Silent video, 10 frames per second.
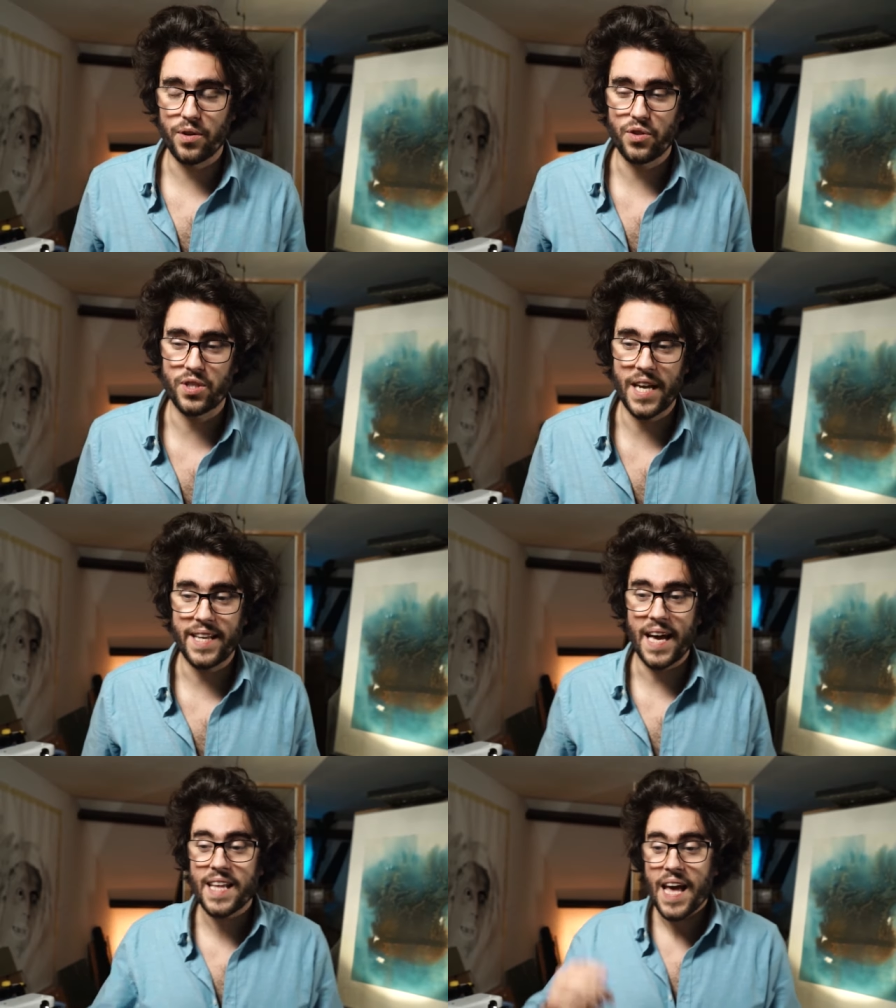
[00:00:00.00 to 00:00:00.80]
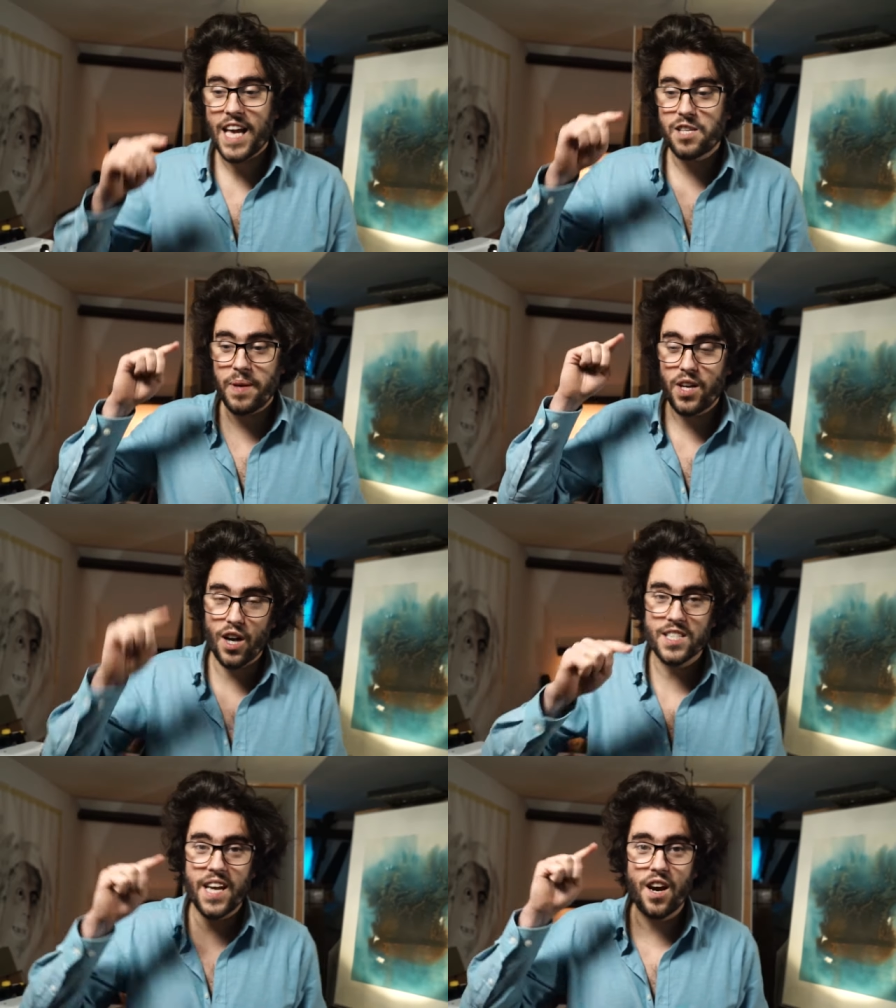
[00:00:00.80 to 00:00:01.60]
going to say that is
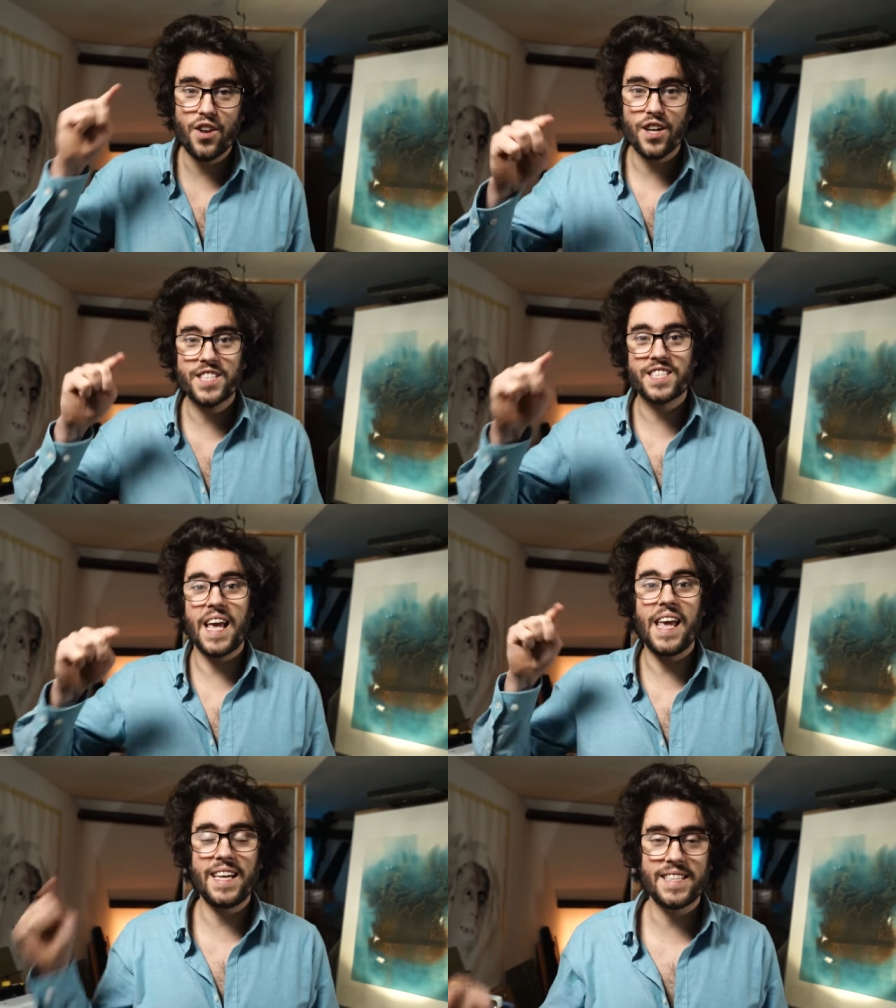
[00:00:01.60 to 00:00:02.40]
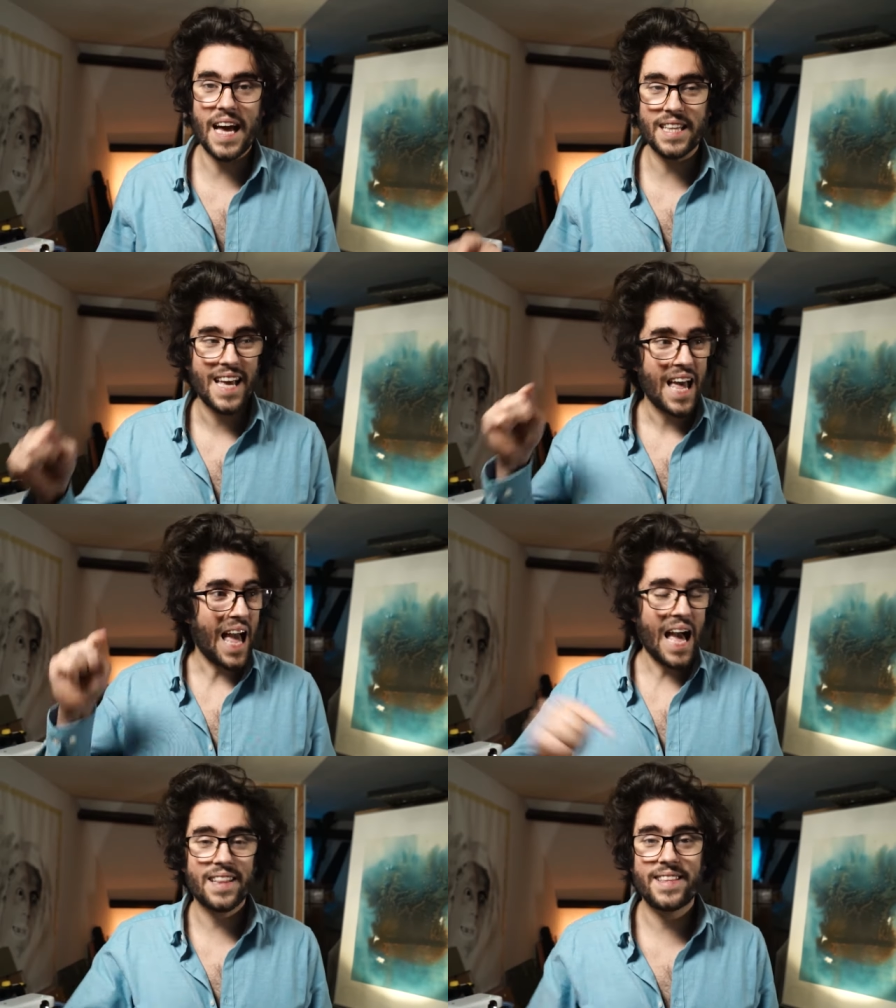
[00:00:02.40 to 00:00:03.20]
because they are not saying that
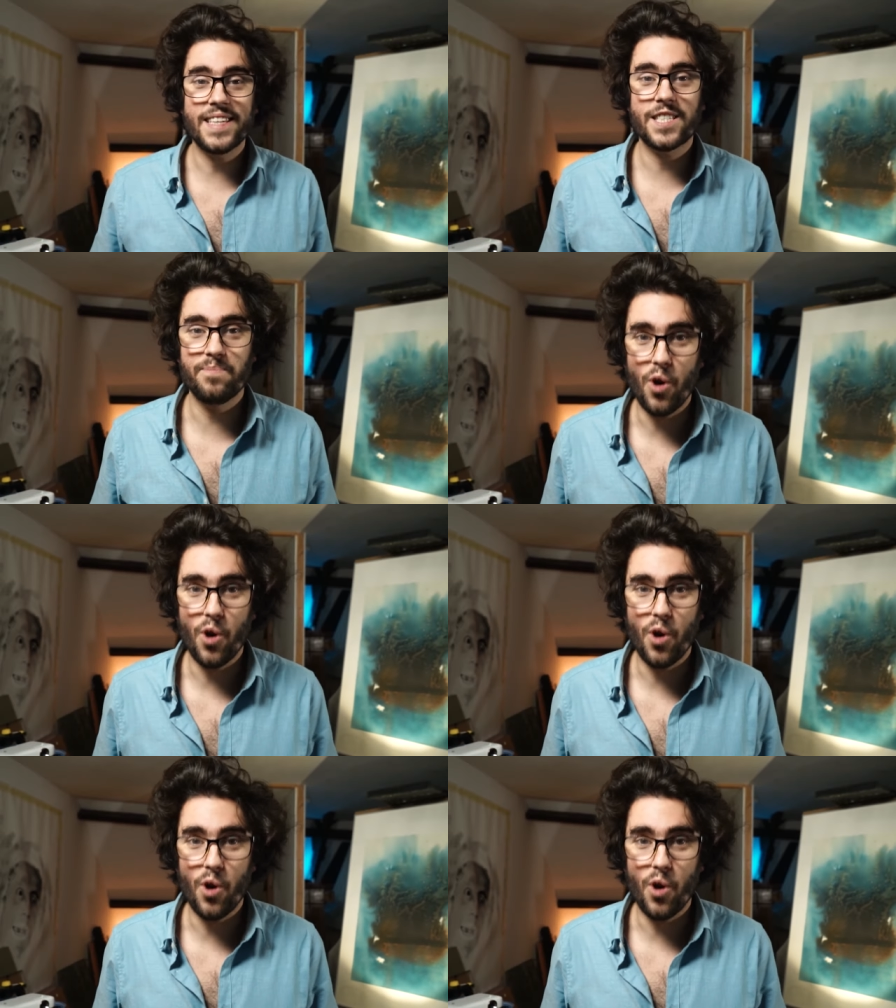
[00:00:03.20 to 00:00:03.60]
at this